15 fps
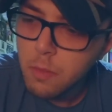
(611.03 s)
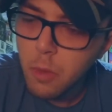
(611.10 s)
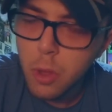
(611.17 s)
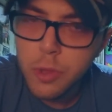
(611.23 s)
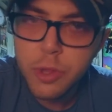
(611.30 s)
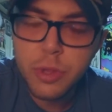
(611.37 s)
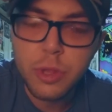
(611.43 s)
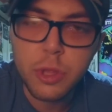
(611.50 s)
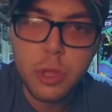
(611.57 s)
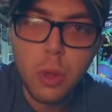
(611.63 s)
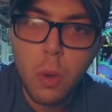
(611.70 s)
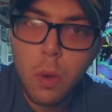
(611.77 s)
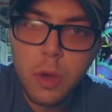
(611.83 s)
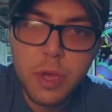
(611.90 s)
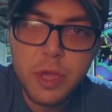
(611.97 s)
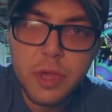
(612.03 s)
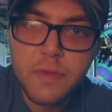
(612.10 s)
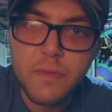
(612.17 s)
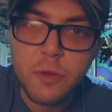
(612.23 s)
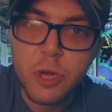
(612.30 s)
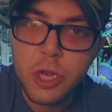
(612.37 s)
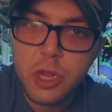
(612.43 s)
Most of the toys
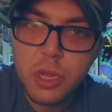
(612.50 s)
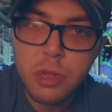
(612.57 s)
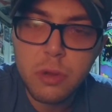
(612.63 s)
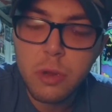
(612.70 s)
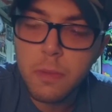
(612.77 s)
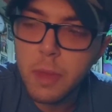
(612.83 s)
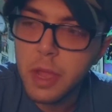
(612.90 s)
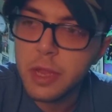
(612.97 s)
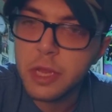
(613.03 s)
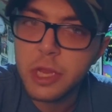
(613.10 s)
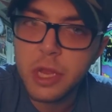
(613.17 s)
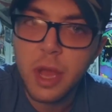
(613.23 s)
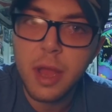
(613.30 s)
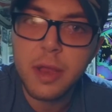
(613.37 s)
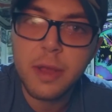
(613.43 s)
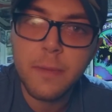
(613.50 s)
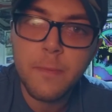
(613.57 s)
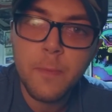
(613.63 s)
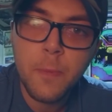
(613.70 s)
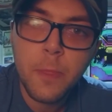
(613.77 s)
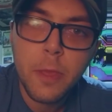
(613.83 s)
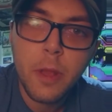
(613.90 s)
for children are made in China.
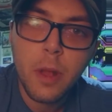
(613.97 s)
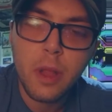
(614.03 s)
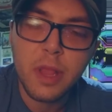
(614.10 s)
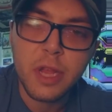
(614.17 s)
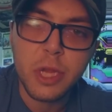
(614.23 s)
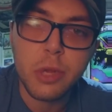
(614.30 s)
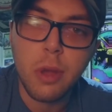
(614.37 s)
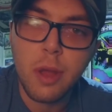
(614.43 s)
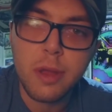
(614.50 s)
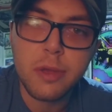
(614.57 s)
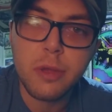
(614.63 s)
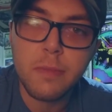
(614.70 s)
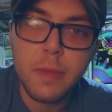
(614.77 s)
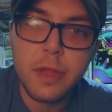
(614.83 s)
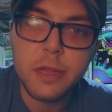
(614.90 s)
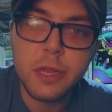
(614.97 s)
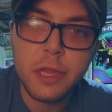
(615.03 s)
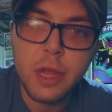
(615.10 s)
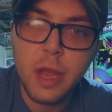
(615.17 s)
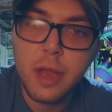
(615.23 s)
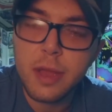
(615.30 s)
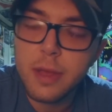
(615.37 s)
Electronics are made in
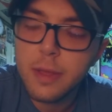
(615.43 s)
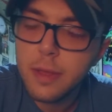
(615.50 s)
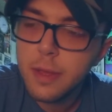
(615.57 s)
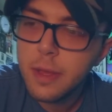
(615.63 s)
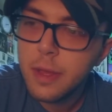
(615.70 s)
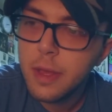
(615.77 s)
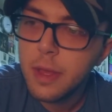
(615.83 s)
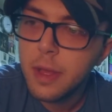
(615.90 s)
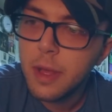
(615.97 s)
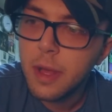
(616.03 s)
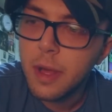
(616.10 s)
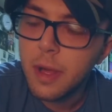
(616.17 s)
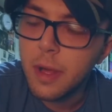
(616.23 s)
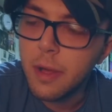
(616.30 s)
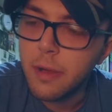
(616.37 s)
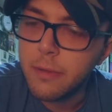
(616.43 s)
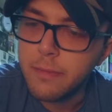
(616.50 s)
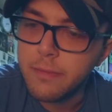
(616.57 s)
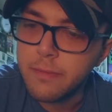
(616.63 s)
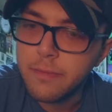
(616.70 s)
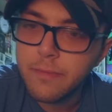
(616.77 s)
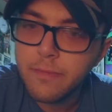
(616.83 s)
China. Um,
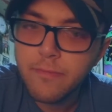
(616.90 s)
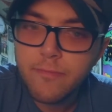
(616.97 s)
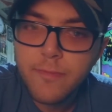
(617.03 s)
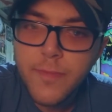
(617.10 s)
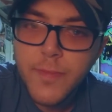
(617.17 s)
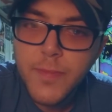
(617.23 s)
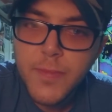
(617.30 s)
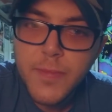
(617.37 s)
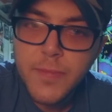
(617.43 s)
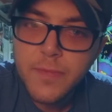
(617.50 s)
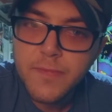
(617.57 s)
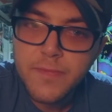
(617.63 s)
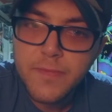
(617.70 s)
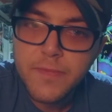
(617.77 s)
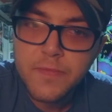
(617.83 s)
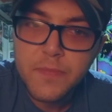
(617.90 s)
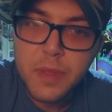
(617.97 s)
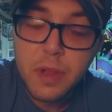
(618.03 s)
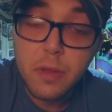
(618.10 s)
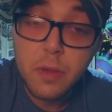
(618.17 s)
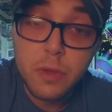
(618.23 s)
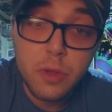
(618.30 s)

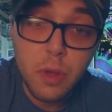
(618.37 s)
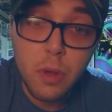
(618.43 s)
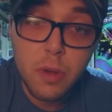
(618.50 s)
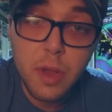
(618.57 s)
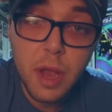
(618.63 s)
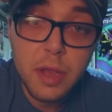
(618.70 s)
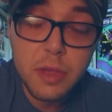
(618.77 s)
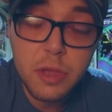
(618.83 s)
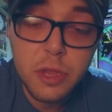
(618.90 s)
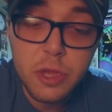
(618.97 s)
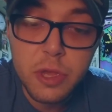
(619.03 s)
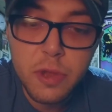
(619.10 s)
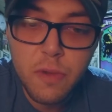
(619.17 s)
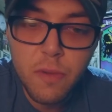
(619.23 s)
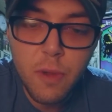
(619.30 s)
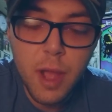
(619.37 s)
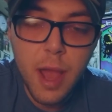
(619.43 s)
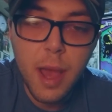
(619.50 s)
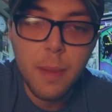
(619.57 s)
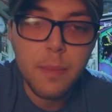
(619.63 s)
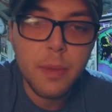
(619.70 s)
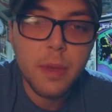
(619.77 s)
there's all kinds of just
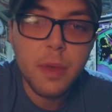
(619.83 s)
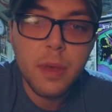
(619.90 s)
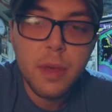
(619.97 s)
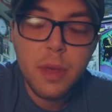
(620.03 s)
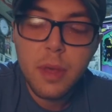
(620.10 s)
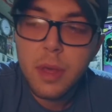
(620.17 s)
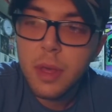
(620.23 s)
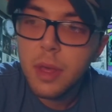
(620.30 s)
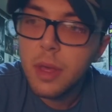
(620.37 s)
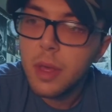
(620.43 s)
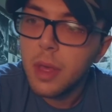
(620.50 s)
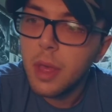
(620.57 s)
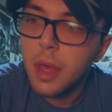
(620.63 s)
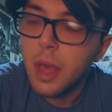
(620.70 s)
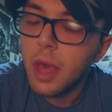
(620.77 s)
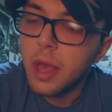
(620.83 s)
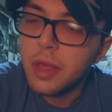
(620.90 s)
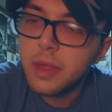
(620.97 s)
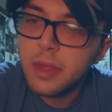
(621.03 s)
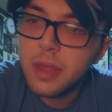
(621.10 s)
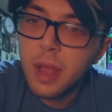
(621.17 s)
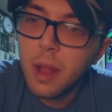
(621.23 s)
crap.
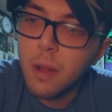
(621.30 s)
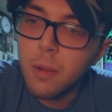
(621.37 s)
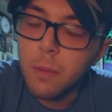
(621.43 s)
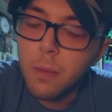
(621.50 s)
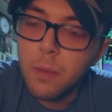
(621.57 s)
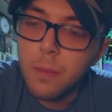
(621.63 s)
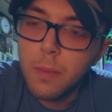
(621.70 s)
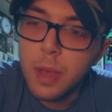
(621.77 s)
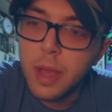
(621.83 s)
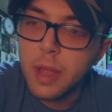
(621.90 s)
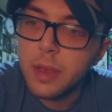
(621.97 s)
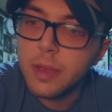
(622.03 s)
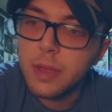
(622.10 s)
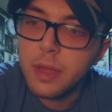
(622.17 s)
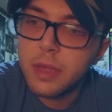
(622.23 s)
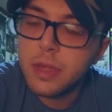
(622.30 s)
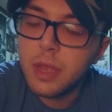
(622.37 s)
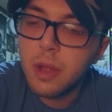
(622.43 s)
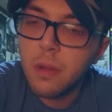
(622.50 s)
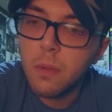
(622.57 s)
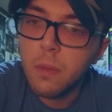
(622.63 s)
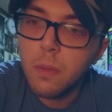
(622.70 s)
It's terrible. Man. It's
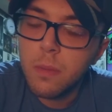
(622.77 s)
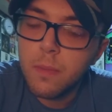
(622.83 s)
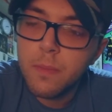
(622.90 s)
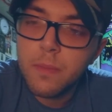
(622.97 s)
terrible.